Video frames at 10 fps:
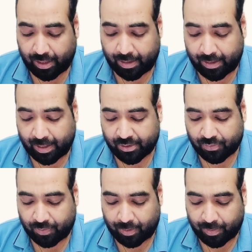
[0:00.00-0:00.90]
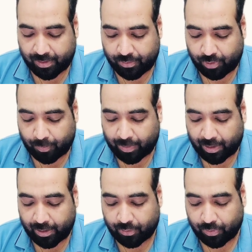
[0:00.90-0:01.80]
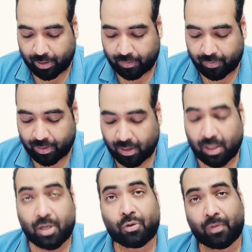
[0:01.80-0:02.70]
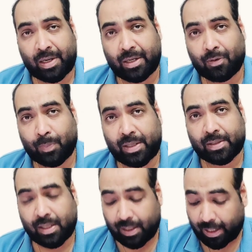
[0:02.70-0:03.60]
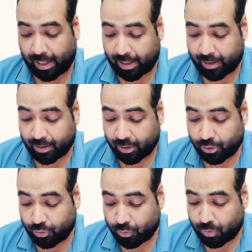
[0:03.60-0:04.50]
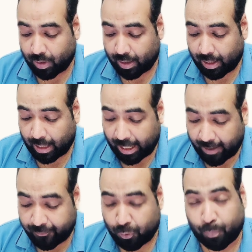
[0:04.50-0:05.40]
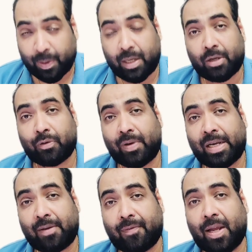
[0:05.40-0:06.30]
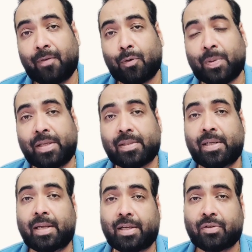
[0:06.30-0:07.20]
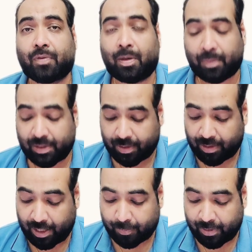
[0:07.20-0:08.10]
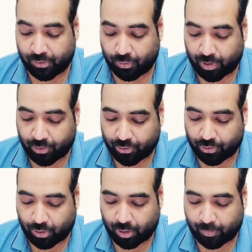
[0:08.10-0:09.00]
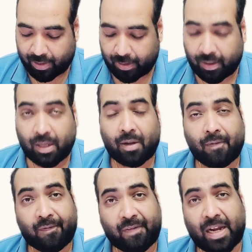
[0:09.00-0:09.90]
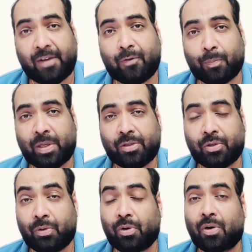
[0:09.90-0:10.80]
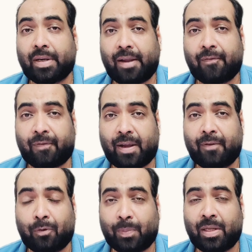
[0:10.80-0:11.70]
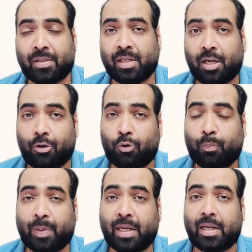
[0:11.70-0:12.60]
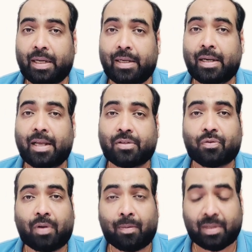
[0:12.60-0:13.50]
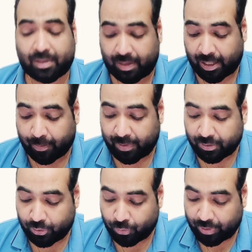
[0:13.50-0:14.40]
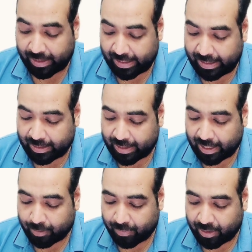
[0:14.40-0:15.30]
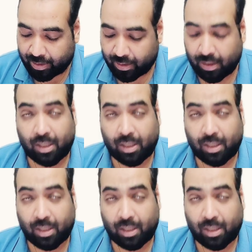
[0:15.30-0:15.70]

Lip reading: in next 12 months you are planning to recover 20 rupees and you have to pay 25 rupees in next 12 months. That means you are short by 5 rupees. You don't have 5 rupees to pay in next 12 months. That means you need that money